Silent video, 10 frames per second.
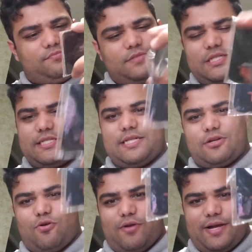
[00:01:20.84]
this is the
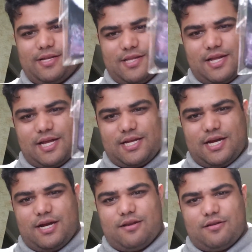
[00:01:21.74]
coin that I
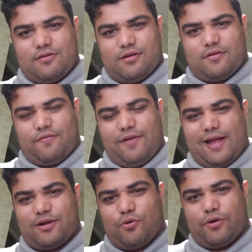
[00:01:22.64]
got, uh,
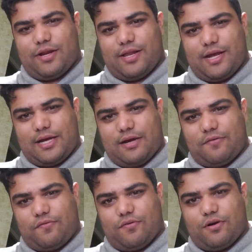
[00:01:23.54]
fan coin that I
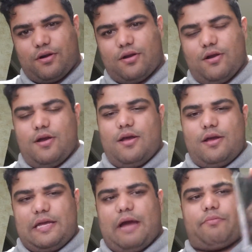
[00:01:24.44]
got for
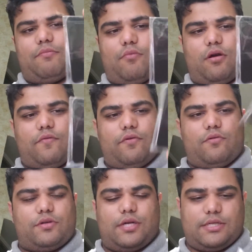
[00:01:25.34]
Captain Marvel,
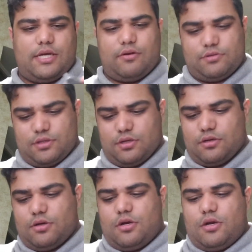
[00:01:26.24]
which I said was a.